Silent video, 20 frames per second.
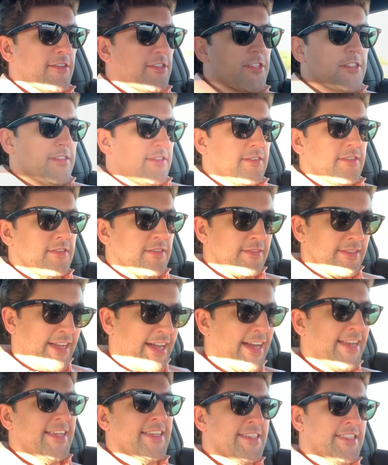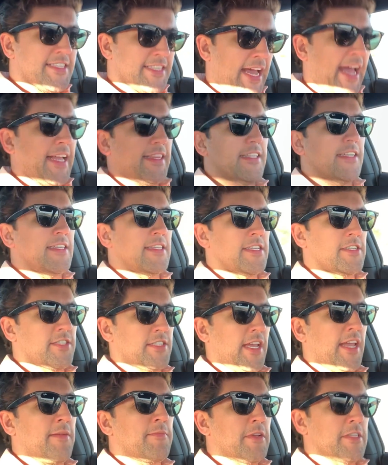It's not exactly the
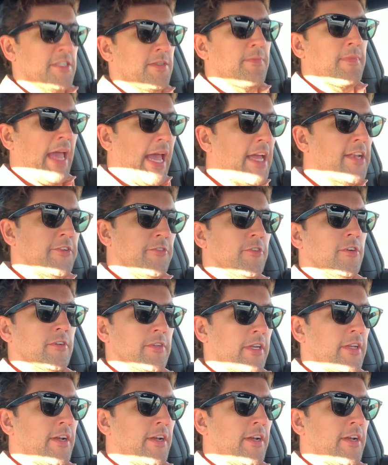same as a manual.